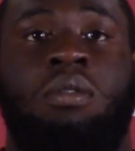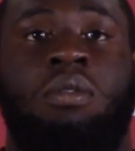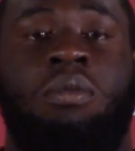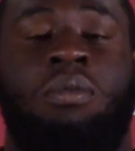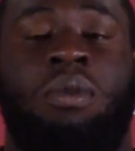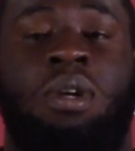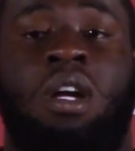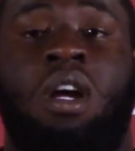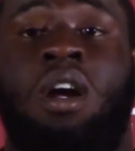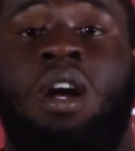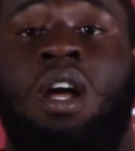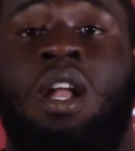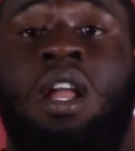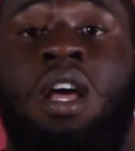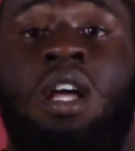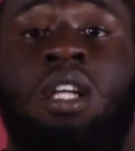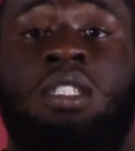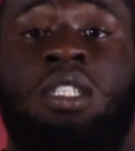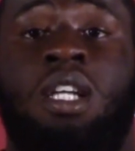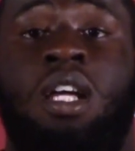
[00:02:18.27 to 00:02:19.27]
we are on
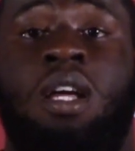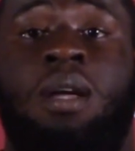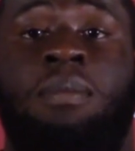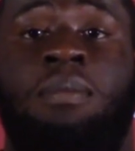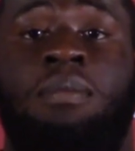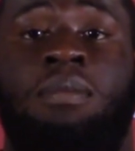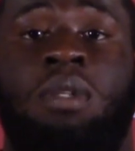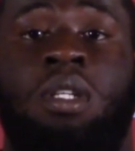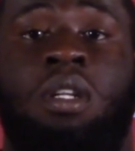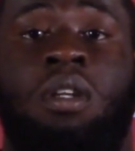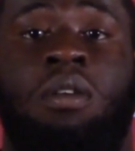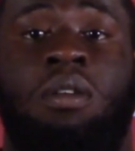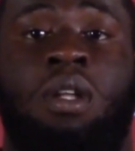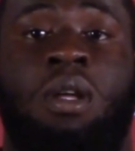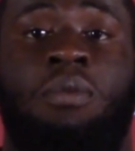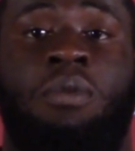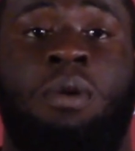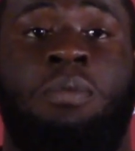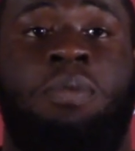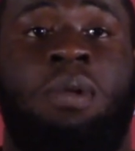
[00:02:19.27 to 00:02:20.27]
our job, you know,
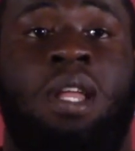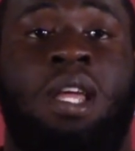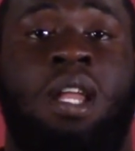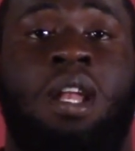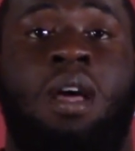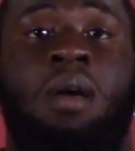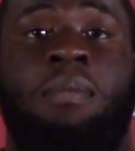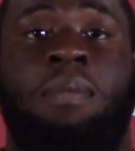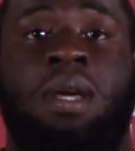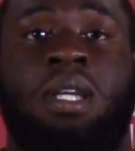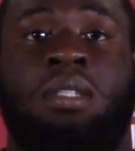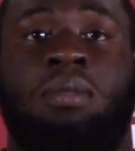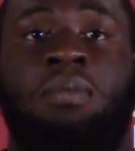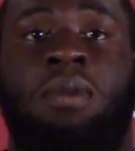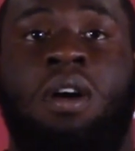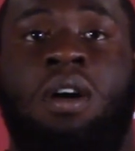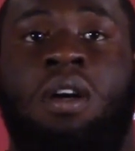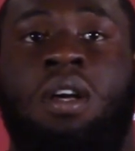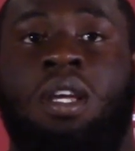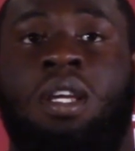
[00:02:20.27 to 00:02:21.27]
that we're playing our best
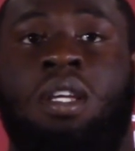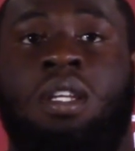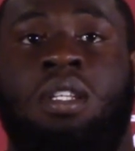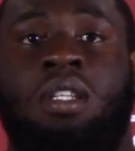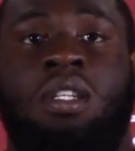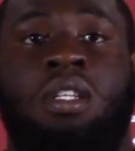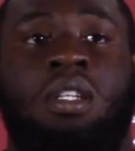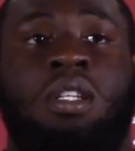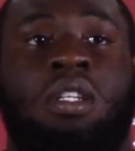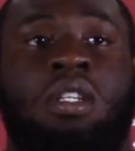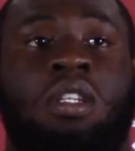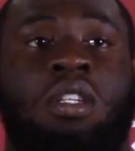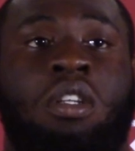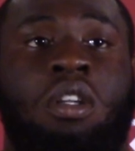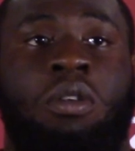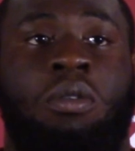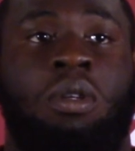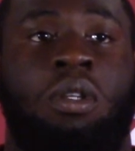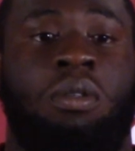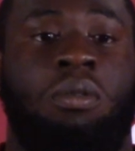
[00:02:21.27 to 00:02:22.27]
ball, and, you
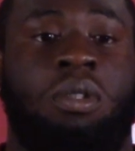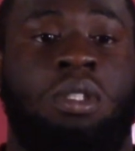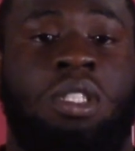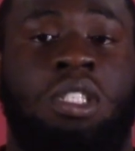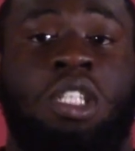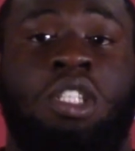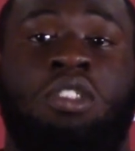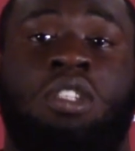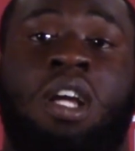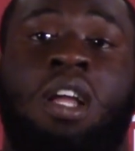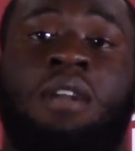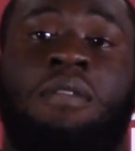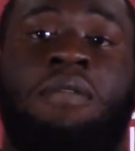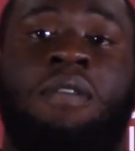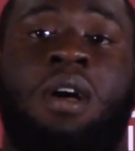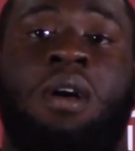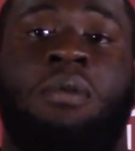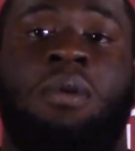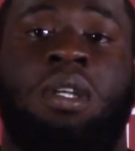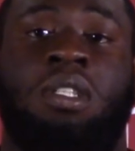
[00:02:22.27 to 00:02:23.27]
know, we're still trying to
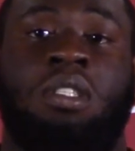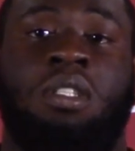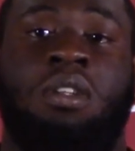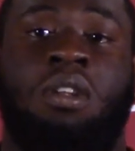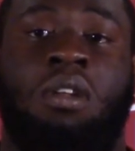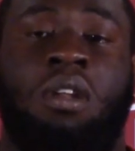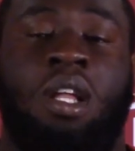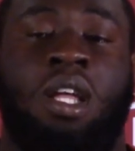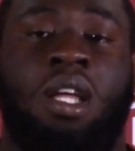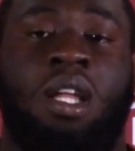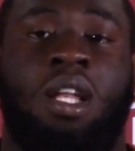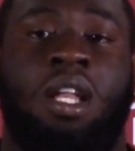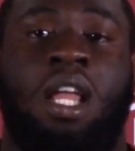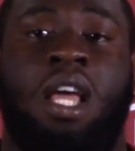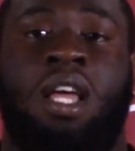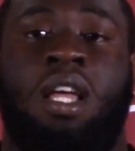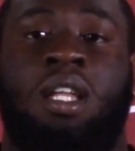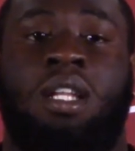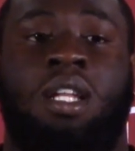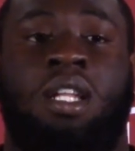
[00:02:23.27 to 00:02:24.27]
find ways to do that.
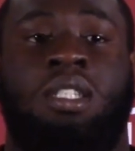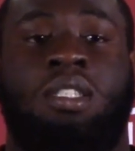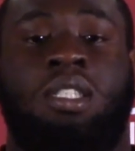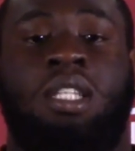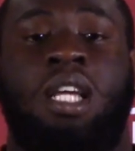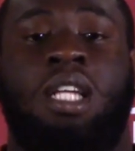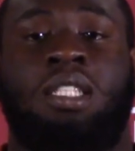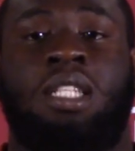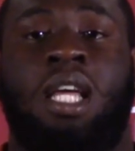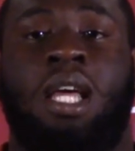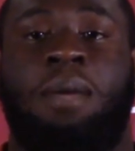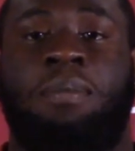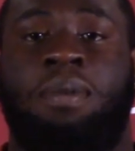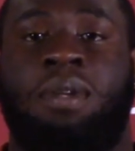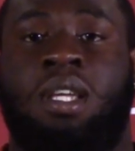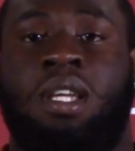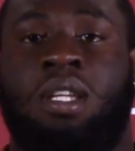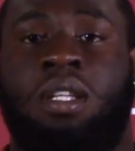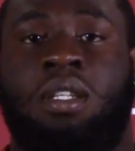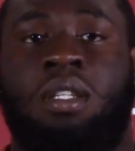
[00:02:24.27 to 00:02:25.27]
That staff's happy
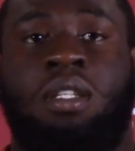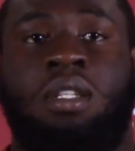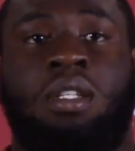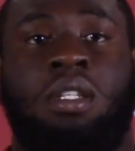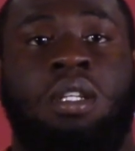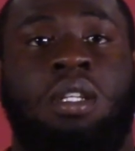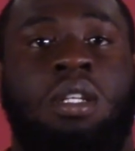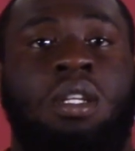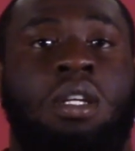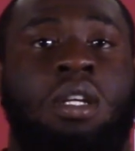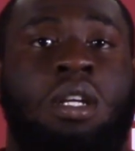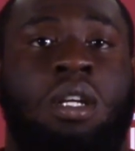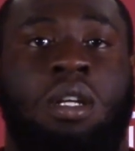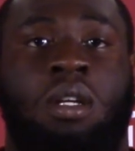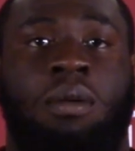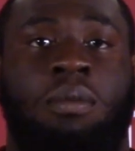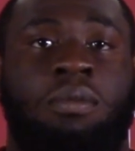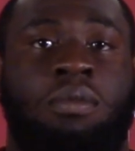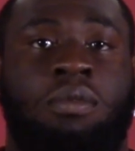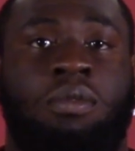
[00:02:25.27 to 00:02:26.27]
yet,
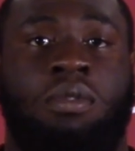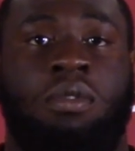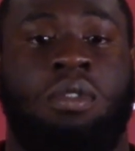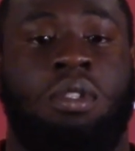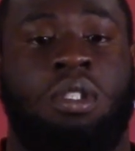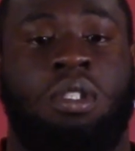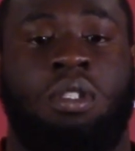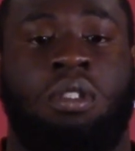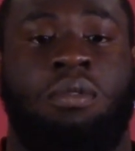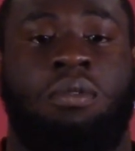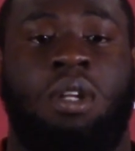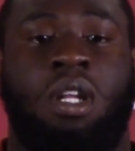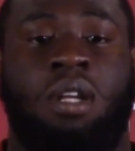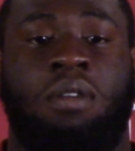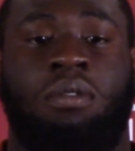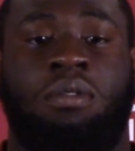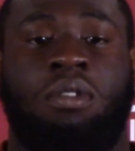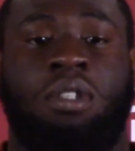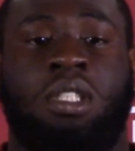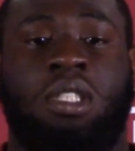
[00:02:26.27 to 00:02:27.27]
for
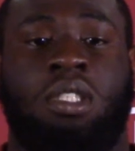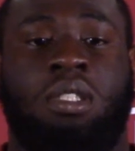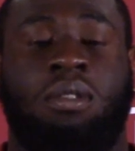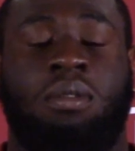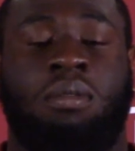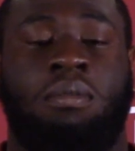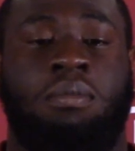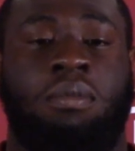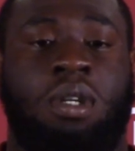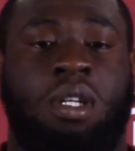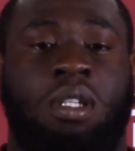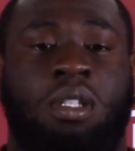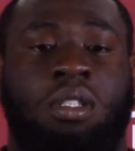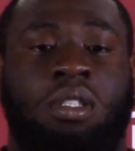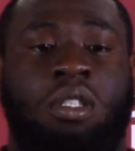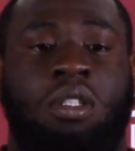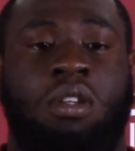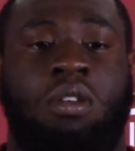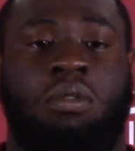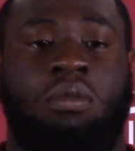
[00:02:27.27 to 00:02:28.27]
whatever reason, but,
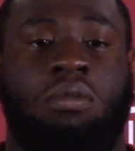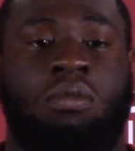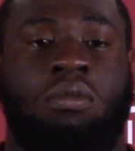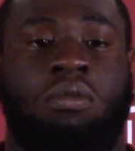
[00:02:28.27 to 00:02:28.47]
you know,